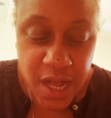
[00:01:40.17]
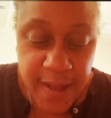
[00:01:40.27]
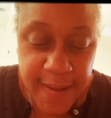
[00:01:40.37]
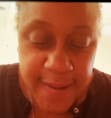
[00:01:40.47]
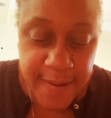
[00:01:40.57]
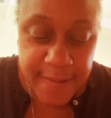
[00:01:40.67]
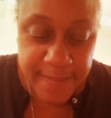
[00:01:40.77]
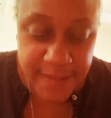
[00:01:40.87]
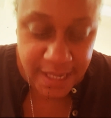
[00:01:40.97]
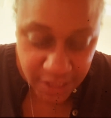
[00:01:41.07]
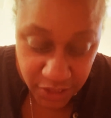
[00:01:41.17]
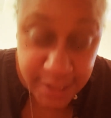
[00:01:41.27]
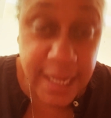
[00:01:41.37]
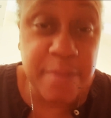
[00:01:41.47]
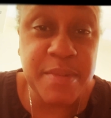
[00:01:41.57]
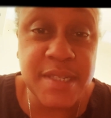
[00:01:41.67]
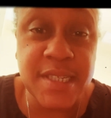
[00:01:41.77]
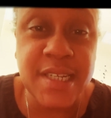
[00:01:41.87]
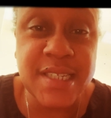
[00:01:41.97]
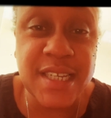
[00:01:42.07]
Um, it looks like
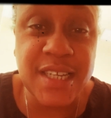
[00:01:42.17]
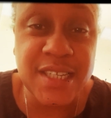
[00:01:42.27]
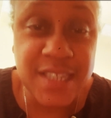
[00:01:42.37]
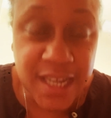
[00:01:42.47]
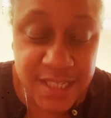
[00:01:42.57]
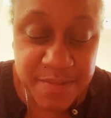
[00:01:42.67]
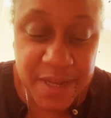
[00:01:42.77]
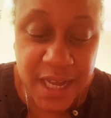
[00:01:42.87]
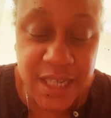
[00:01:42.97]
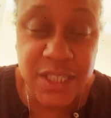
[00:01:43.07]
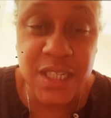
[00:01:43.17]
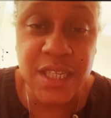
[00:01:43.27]
business. It looks like some action.